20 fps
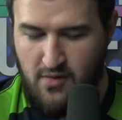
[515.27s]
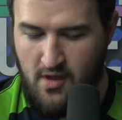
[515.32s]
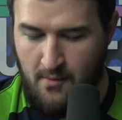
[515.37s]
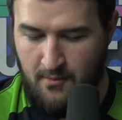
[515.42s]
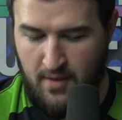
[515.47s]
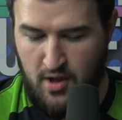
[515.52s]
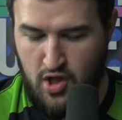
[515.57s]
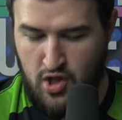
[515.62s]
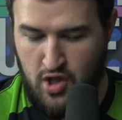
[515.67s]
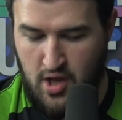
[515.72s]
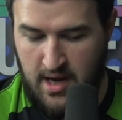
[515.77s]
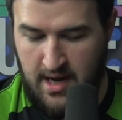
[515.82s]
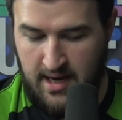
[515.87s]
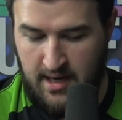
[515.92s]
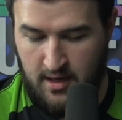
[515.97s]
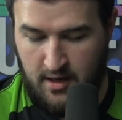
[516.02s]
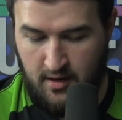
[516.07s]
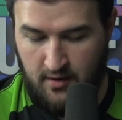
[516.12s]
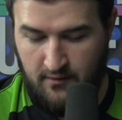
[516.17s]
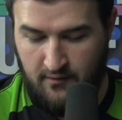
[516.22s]

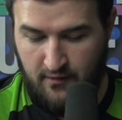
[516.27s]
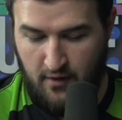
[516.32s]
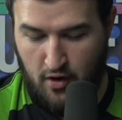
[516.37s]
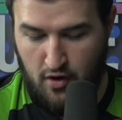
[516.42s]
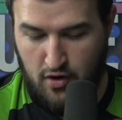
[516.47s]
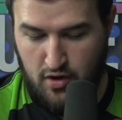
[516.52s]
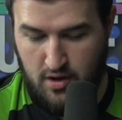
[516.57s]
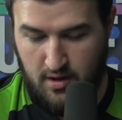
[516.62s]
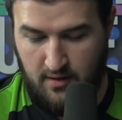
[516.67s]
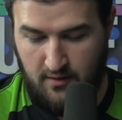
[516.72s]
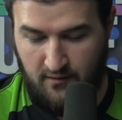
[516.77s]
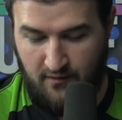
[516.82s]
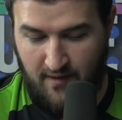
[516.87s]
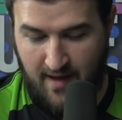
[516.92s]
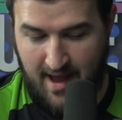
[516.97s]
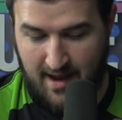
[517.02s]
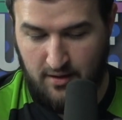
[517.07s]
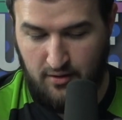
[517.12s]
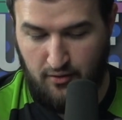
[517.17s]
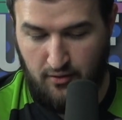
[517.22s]
Machine Conversion
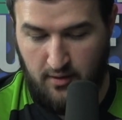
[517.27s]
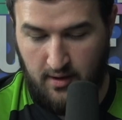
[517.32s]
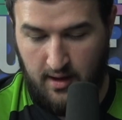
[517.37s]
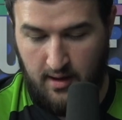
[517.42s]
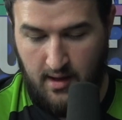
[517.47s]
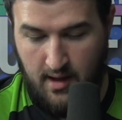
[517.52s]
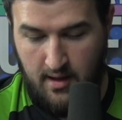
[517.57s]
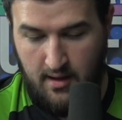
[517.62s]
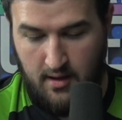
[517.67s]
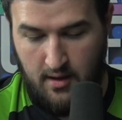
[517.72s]
Factory.